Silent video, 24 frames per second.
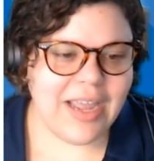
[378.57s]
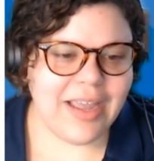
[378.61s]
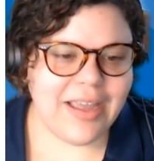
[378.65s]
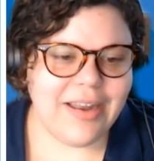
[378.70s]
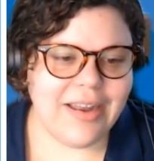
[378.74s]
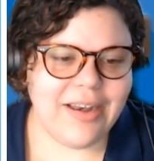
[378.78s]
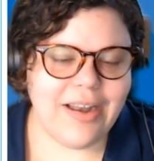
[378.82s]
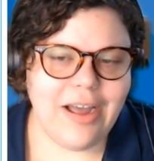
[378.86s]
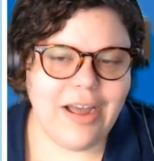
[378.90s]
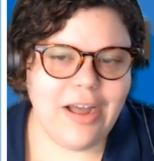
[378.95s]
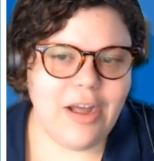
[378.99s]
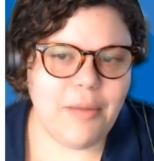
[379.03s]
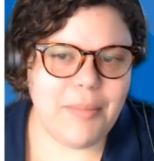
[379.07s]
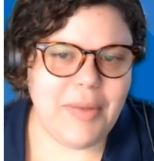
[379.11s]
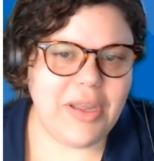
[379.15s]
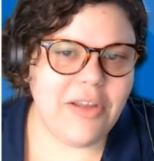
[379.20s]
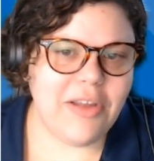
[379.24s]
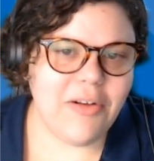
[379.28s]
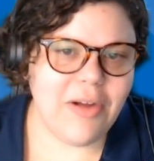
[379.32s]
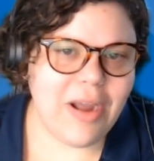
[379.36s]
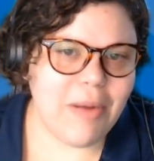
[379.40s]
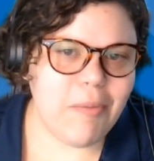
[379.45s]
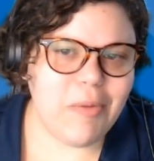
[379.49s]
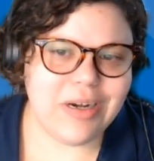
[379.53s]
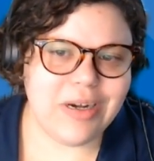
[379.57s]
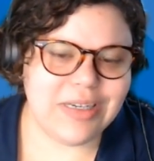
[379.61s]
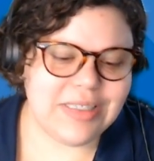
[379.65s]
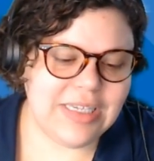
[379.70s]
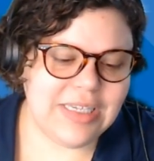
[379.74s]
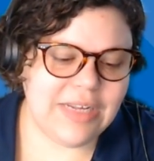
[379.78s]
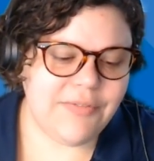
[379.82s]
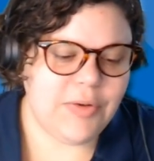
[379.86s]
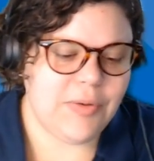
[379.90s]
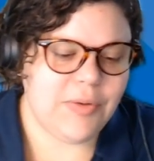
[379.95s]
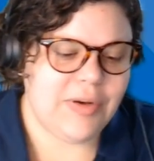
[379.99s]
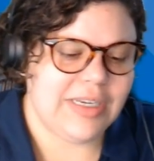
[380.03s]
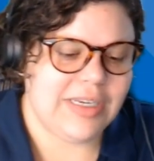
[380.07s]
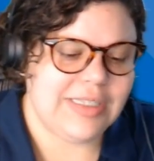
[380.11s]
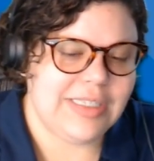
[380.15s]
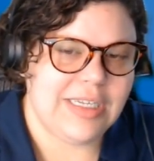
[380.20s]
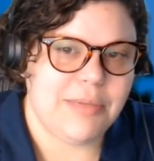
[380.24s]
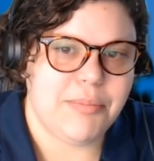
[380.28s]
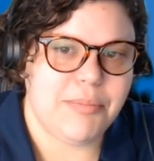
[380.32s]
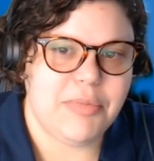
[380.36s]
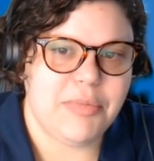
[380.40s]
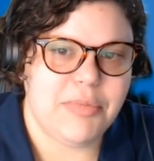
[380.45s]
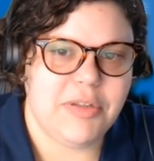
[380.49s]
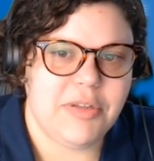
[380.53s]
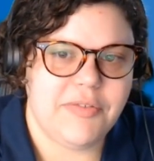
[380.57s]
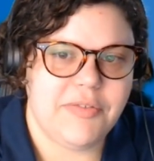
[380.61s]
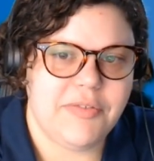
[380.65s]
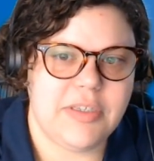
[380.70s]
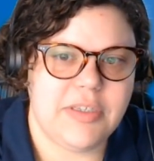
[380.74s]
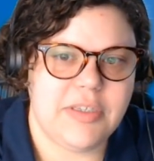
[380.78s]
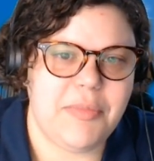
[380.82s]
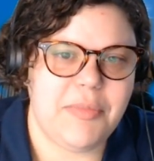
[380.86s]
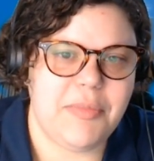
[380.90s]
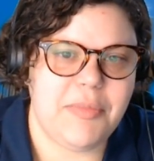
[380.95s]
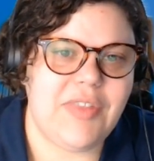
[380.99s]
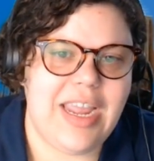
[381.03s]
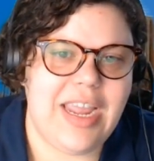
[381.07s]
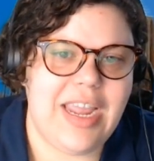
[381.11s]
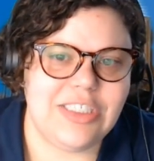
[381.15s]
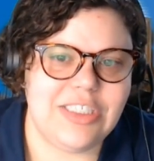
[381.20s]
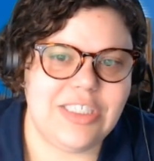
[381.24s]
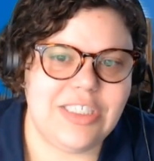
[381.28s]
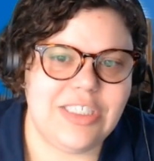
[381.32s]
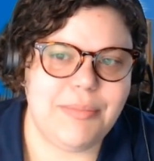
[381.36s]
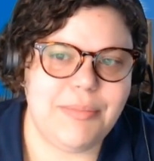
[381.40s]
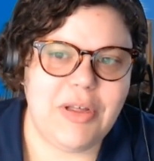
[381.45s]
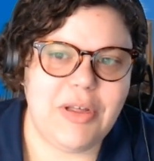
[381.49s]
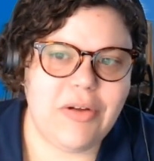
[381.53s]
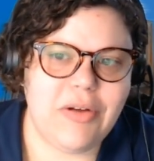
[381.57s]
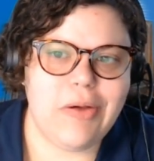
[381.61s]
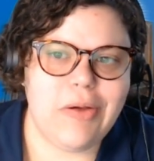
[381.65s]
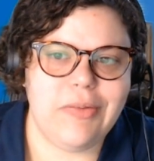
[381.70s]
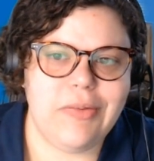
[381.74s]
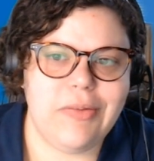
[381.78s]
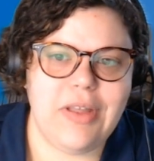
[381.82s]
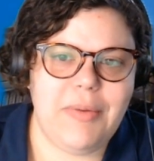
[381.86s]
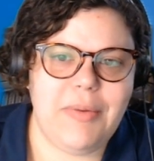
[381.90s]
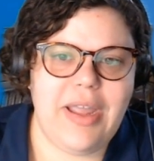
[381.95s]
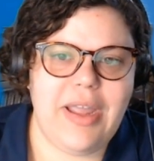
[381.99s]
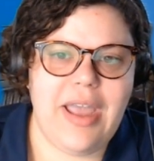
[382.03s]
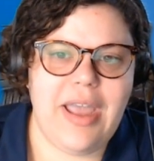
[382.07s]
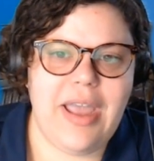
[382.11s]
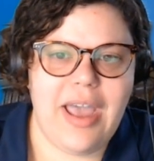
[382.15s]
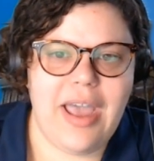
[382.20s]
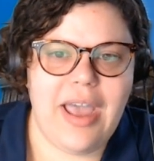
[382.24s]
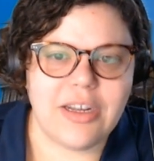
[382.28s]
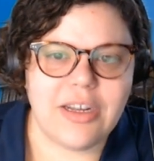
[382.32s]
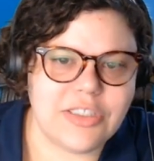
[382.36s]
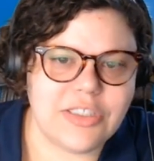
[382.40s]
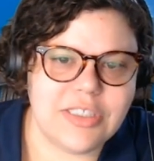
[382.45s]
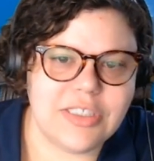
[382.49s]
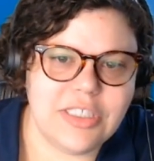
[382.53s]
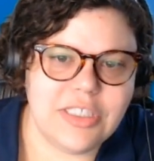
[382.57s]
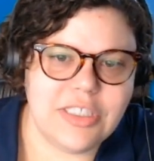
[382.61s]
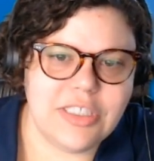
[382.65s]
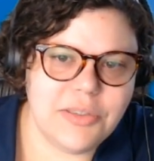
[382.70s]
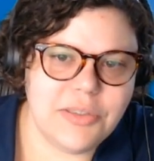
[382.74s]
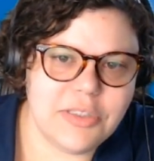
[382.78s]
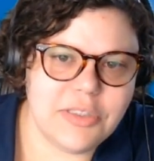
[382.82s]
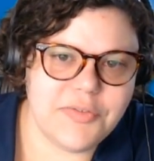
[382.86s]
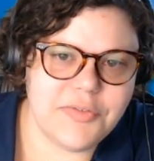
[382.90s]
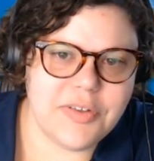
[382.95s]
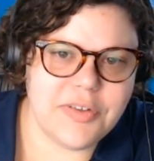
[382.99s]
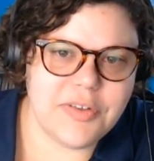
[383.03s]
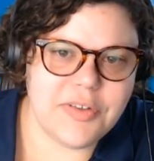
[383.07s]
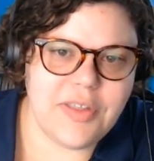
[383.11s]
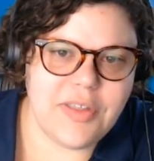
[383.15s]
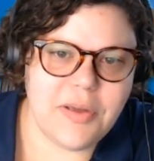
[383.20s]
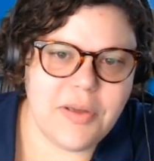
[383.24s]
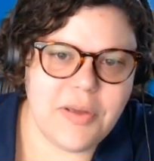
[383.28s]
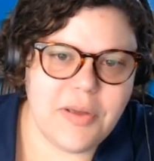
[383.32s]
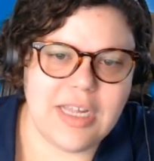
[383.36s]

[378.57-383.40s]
And here I wanted to give you an example of some of the HTML code that we actually used for those.